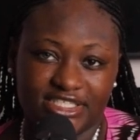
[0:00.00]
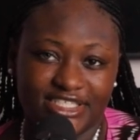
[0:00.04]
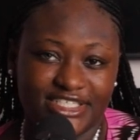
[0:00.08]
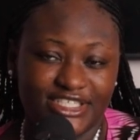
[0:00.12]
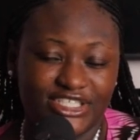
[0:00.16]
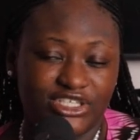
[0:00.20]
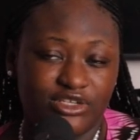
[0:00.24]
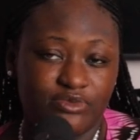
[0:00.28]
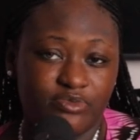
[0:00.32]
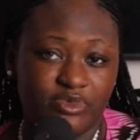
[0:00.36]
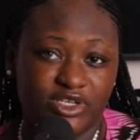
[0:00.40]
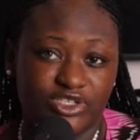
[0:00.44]

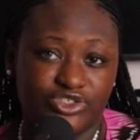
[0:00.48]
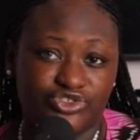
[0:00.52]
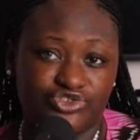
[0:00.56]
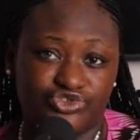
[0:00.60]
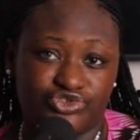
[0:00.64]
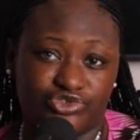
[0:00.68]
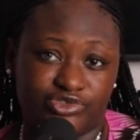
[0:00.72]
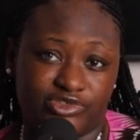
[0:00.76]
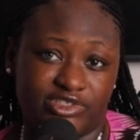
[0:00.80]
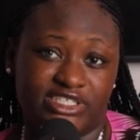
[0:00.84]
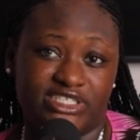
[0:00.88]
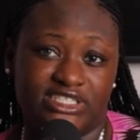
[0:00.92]
This should be
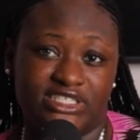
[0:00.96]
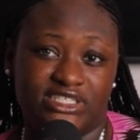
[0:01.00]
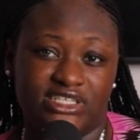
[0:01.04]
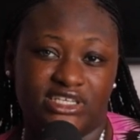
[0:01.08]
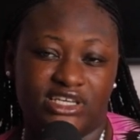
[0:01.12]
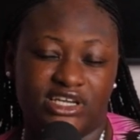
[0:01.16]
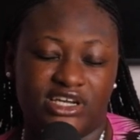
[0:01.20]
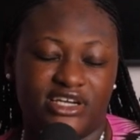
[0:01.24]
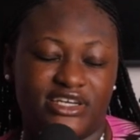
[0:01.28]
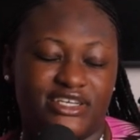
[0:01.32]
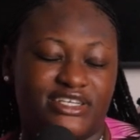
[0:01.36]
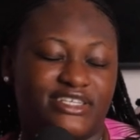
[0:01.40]

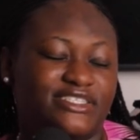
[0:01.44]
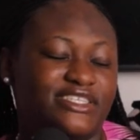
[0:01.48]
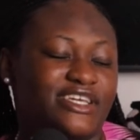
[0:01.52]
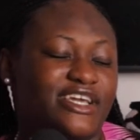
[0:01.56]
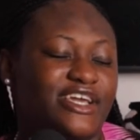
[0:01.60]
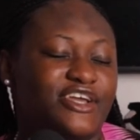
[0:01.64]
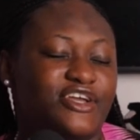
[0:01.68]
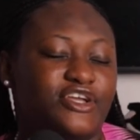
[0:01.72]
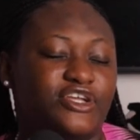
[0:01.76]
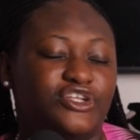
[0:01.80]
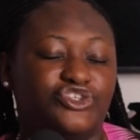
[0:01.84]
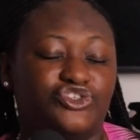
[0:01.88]
interesting because,
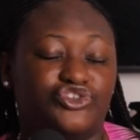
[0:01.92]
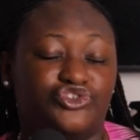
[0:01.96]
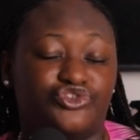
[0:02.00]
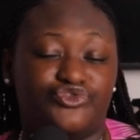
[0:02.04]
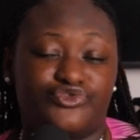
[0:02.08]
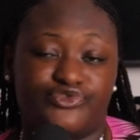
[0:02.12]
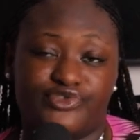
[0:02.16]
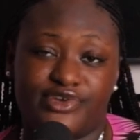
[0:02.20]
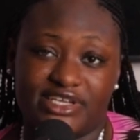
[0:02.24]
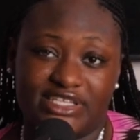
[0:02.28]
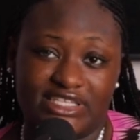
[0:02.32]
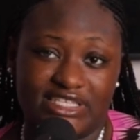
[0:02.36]

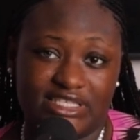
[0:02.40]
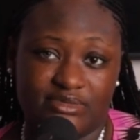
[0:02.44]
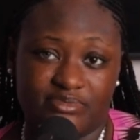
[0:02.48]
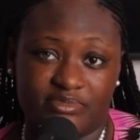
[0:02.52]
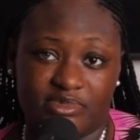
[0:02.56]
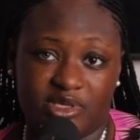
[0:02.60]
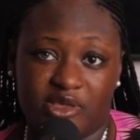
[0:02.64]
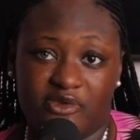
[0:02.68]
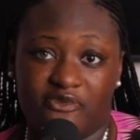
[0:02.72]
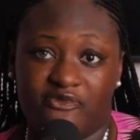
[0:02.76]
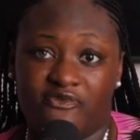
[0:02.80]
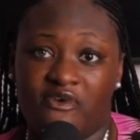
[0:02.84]
trust
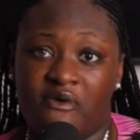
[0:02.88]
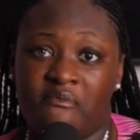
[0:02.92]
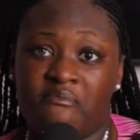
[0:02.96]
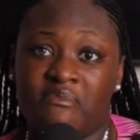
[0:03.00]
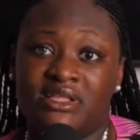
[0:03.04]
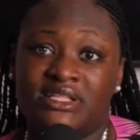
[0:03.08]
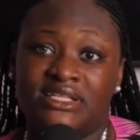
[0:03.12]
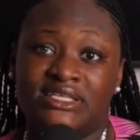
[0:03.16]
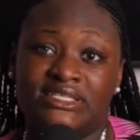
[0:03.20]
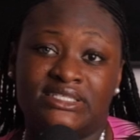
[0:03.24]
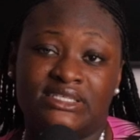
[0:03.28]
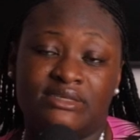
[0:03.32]
me,
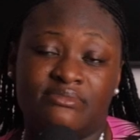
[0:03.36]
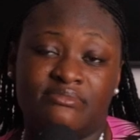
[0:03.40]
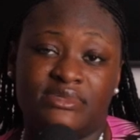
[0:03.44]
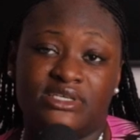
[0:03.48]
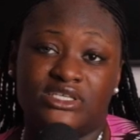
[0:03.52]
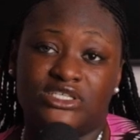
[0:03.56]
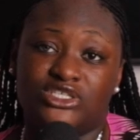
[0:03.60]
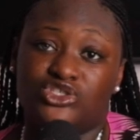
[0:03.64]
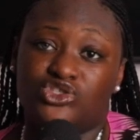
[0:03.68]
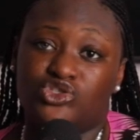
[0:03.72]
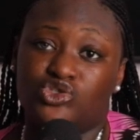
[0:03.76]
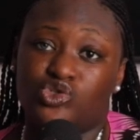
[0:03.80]
feminism
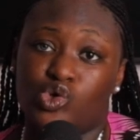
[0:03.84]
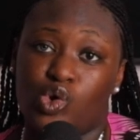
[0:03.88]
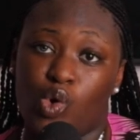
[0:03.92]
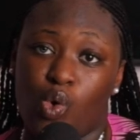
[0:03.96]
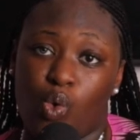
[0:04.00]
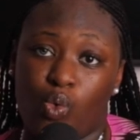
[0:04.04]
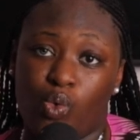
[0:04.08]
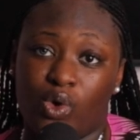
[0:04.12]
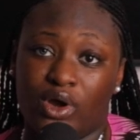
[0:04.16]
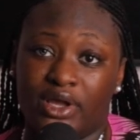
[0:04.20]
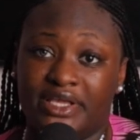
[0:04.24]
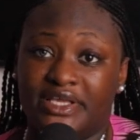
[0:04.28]
is not
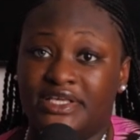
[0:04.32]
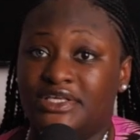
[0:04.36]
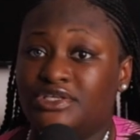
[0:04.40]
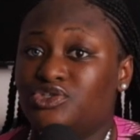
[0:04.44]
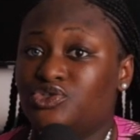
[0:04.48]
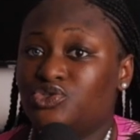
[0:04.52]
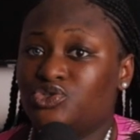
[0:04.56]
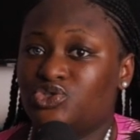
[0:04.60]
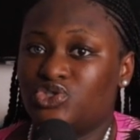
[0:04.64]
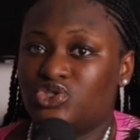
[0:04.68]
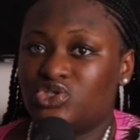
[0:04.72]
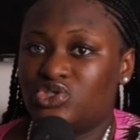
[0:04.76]
what it
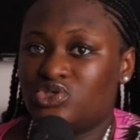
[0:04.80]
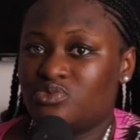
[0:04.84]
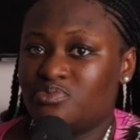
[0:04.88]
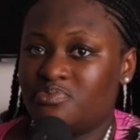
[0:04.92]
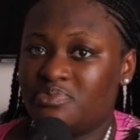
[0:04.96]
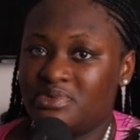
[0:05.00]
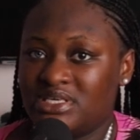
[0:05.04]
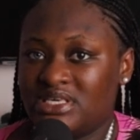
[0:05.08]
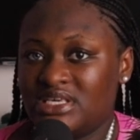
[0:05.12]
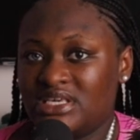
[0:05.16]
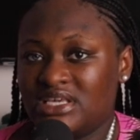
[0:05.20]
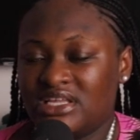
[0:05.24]
used to
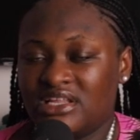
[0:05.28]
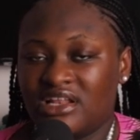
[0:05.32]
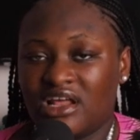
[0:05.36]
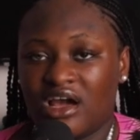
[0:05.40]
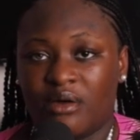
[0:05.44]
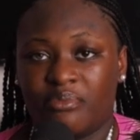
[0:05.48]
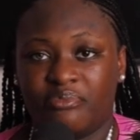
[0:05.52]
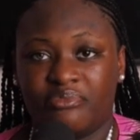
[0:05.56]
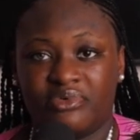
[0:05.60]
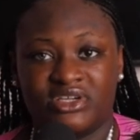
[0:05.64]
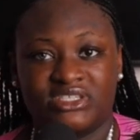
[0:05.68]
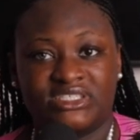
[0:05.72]
be in
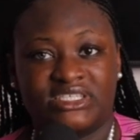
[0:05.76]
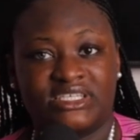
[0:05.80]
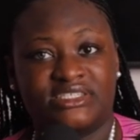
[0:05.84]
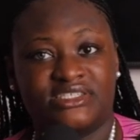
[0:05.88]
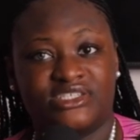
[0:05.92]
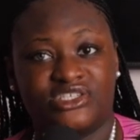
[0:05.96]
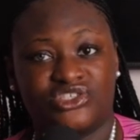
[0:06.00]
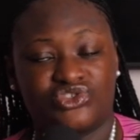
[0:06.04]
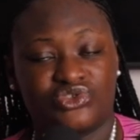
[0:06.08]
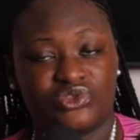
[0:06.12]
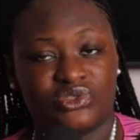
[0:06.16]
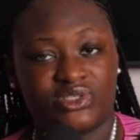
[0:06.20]
our present
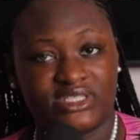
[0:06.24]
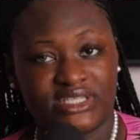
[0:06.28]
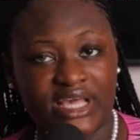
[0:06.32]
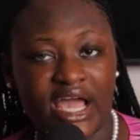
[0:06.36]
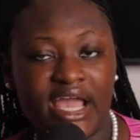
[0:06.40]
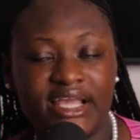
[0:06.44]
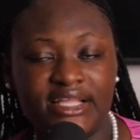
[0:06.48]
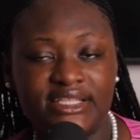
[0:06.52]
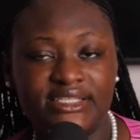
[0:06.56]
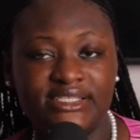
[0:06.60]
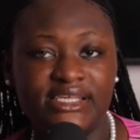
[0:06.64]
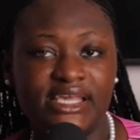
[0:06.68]
day
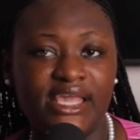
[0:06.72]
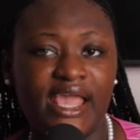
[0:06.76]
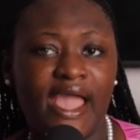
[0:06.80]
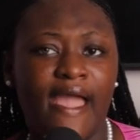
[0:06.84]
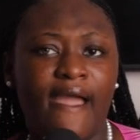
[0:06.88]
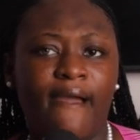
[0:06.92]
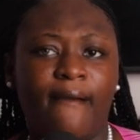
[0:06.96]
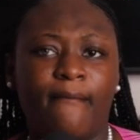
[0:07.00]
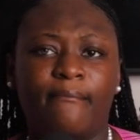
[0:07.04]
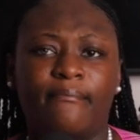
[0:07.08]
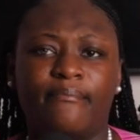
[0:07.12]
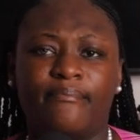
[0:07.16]
society.
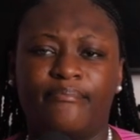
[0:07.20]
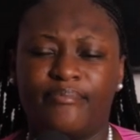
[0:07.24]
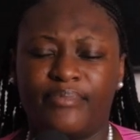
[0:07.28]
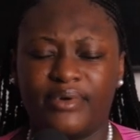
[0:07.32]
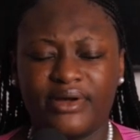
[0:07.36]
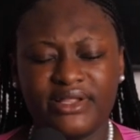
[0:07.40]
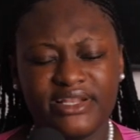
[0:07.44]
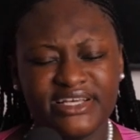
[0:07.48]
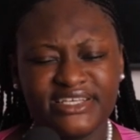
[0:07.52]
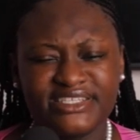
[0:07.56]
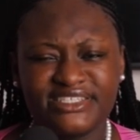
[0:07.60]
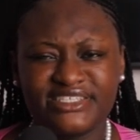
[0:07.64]

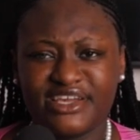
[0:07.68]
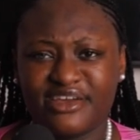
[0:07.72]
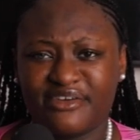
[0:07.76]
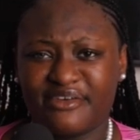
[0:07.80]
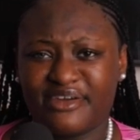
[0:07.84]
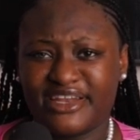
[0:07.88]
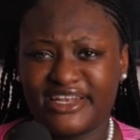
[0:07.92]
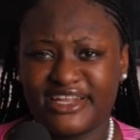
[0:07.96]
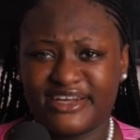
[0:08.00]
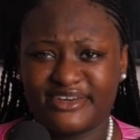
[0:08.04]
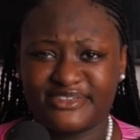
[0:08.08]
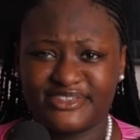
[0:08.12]
But let's get
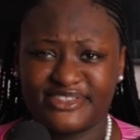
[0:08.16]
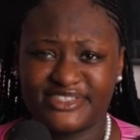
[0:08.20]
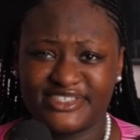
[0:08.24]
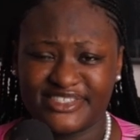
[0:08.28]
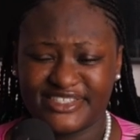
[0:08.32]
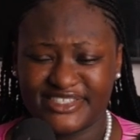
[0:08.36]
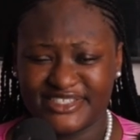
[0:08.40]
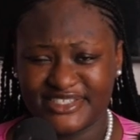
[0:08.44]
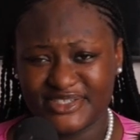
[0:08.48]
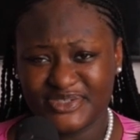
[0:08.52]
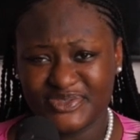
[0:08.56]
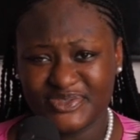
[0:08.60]
right down to
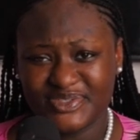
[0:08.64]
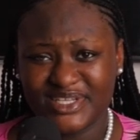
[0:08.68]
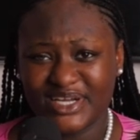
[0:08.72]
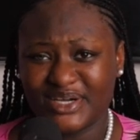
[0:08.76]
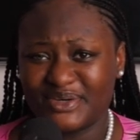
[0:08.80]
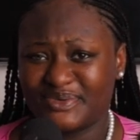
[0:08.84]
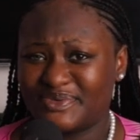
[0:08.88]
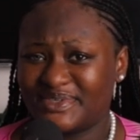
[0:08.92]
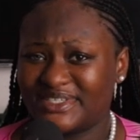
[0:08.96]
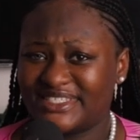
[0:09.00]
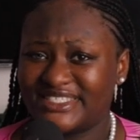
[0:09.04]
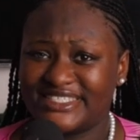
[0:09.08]
this
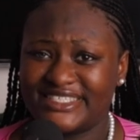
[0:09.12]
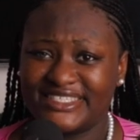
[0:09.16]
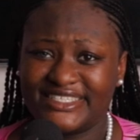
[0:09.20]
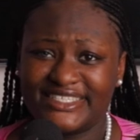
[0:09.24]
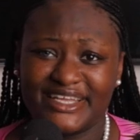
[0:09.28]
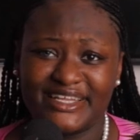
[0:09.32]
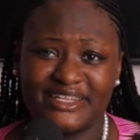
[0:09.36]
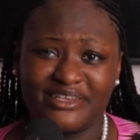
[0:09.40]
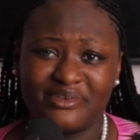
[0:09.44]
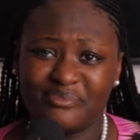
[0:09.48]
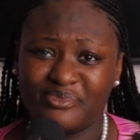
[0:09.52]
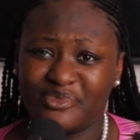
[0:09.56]
without wasting
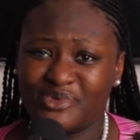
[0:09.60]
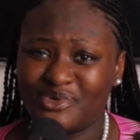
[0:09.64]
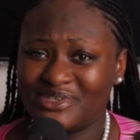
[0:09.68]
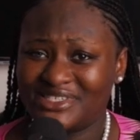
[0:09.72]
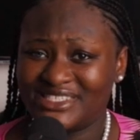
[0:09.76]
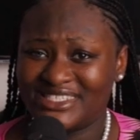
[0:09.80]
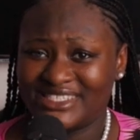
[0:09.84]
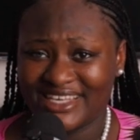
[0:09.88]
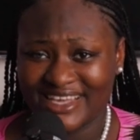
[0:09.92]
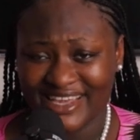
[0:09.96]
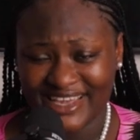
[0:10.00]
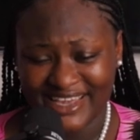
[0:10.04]
any more
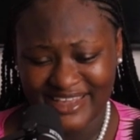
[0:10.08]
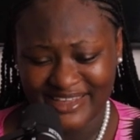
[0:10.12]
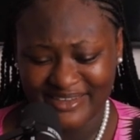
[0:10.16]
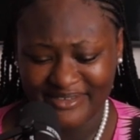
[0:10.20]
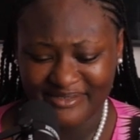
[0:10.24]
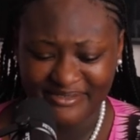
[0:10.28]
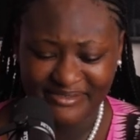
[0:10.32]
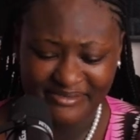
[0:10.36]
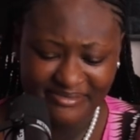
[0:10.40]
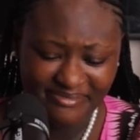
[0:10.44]
time.